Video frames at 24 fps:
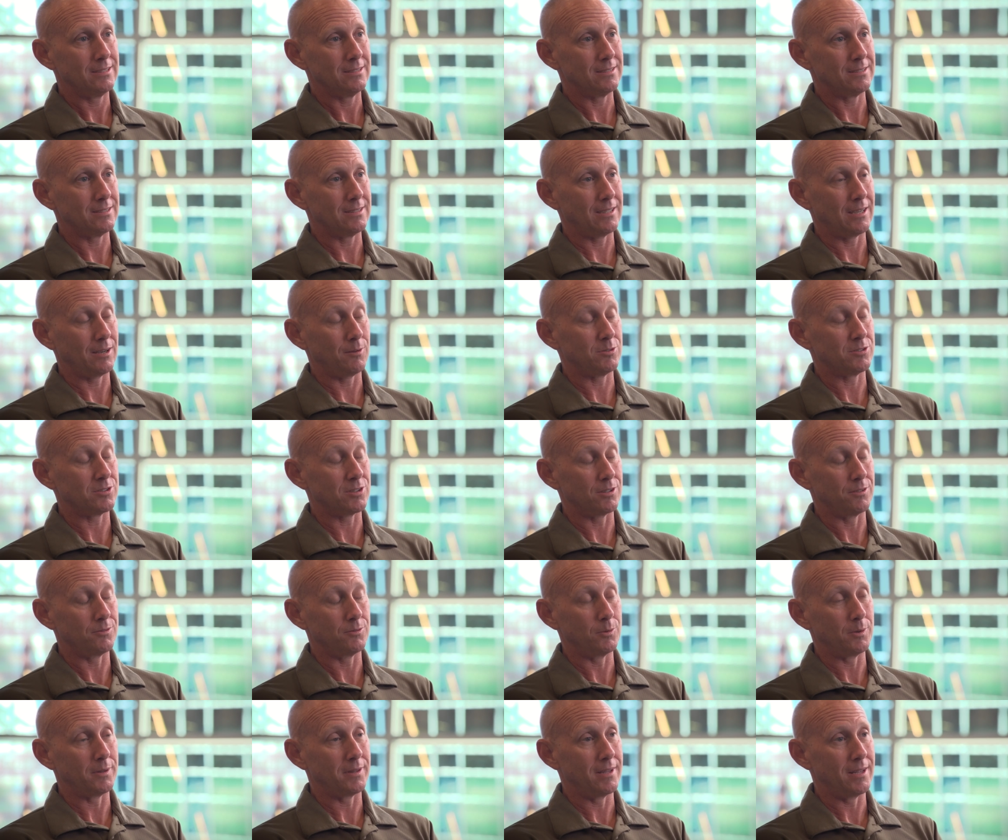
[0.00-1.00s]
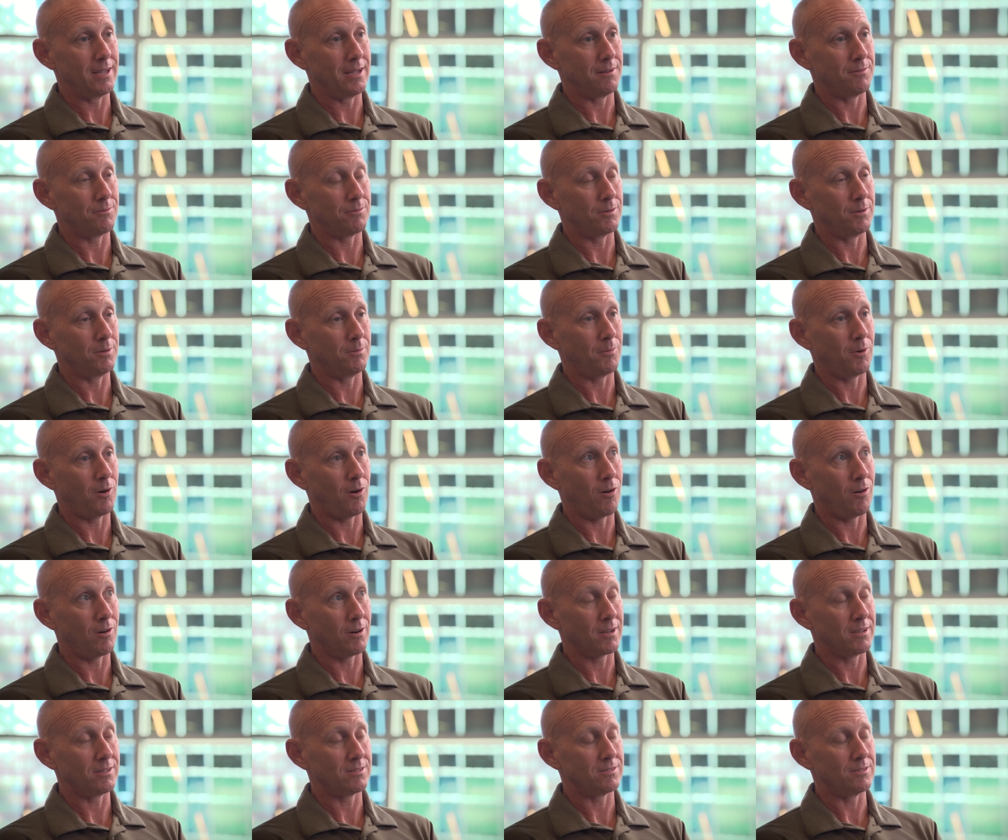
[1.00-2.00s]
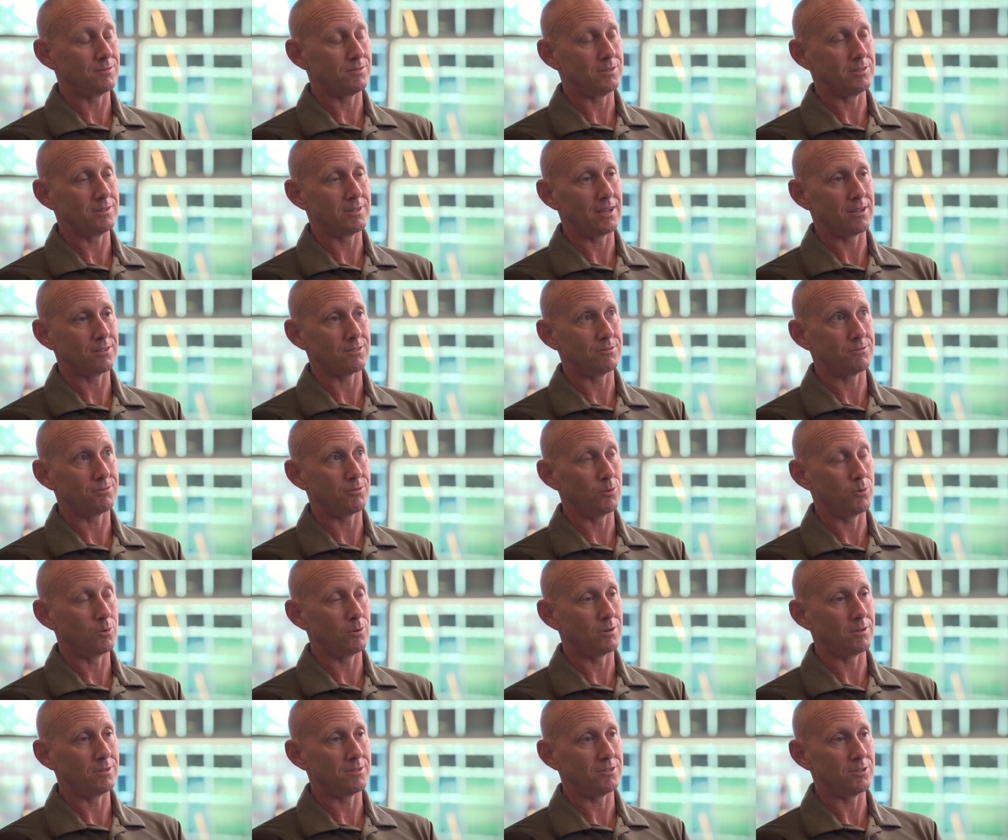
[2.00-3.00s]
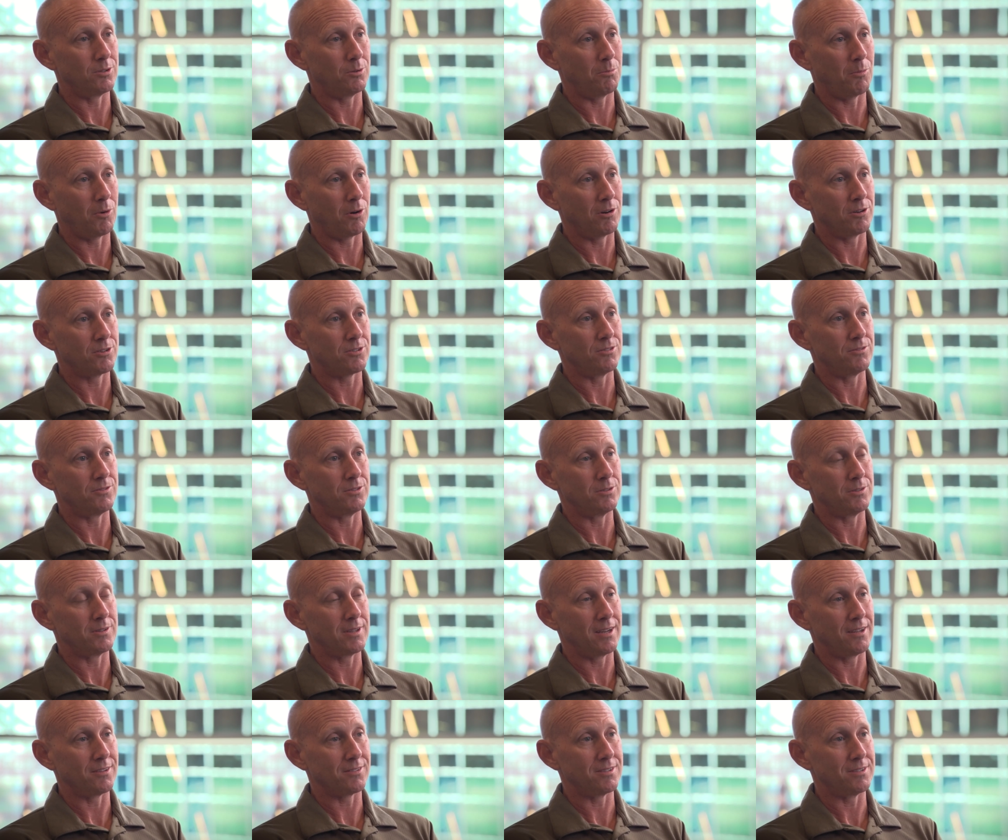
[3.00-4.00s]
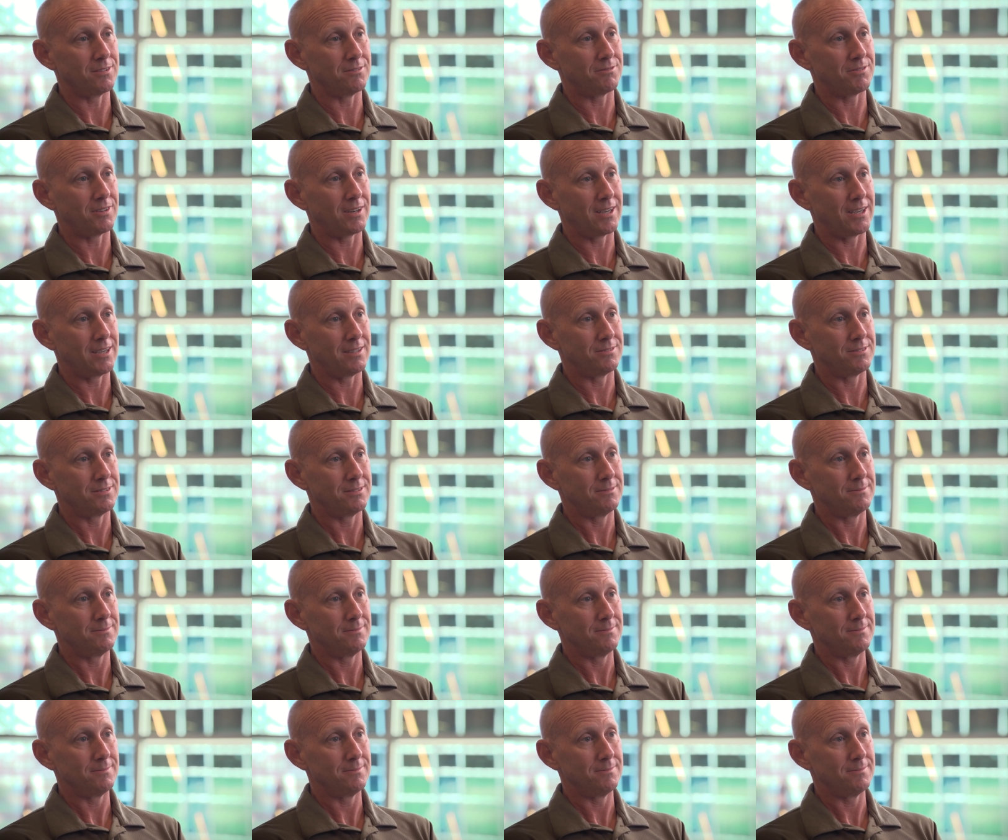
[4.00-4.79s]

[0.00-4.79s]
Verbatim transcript: I've served with that from August of 2004 until March of 2005.